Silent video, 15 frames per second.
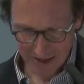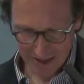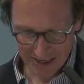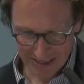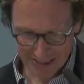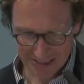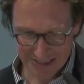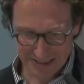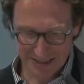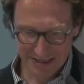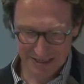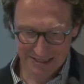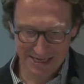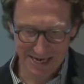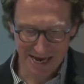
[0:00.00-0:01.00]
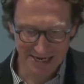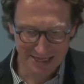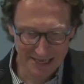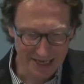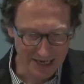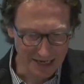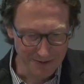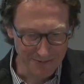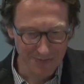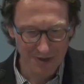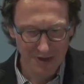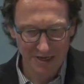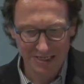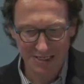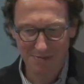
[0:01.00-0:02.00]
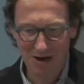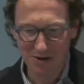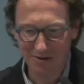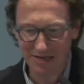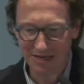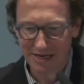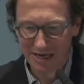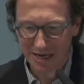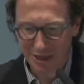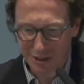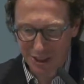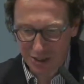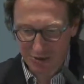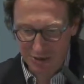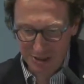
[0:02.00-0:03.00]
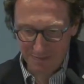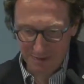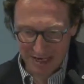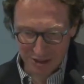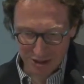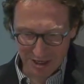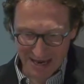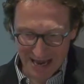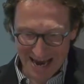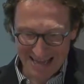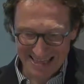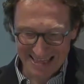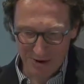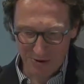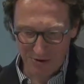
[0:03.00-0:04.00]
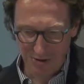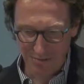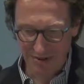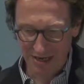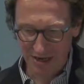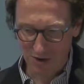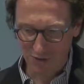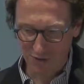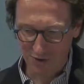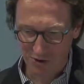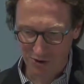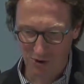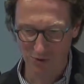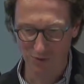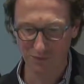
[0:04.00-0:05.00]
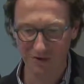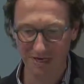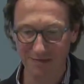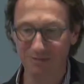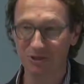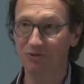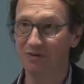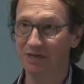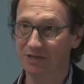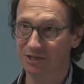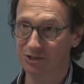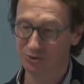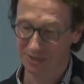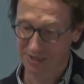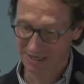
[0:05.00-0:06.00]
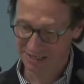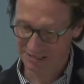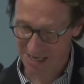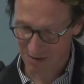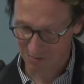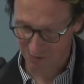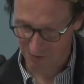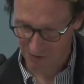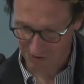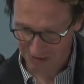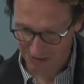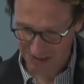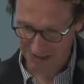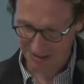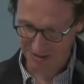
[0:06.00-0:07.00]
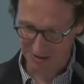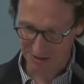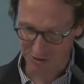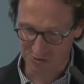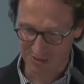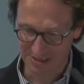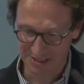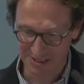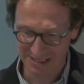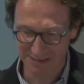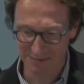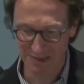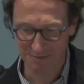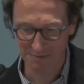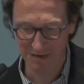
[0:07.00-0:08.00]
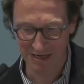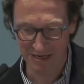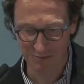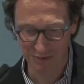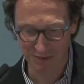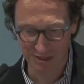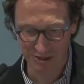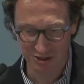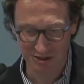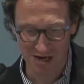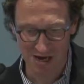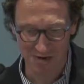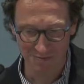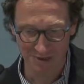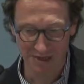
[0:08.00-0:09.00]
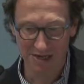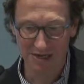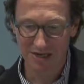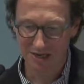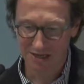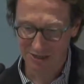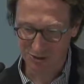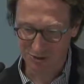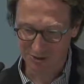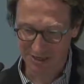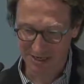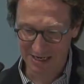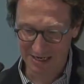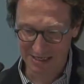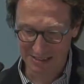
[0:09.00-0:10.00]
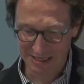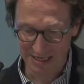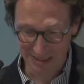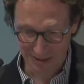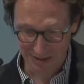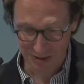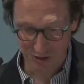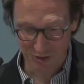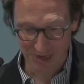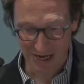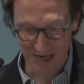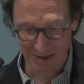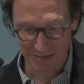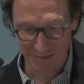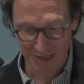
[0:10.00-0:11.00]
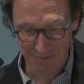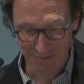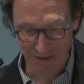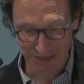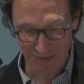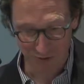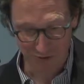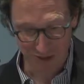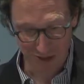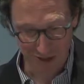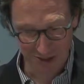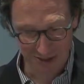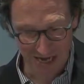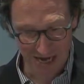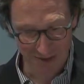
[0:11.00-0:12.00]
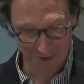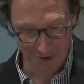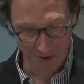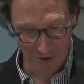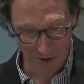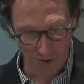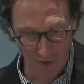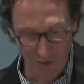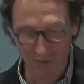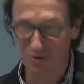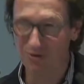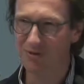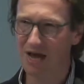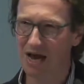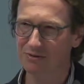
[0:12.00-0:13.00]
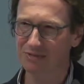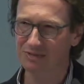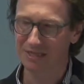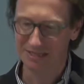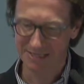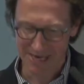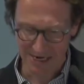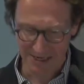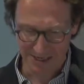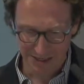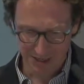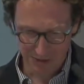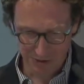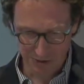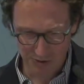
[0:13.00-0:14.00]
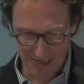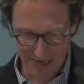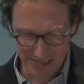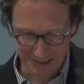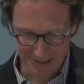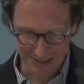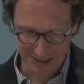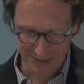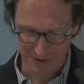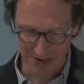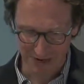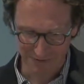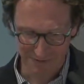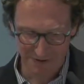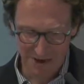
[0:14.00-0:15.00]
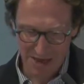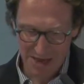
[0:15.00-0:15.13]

This slide here is about the geospatial autonomy of the conflict between Sudanese armed forces, the Sudanese People Liberation Army, the Sudanese and the Sudan People Liberation Army North from 2010 to 2012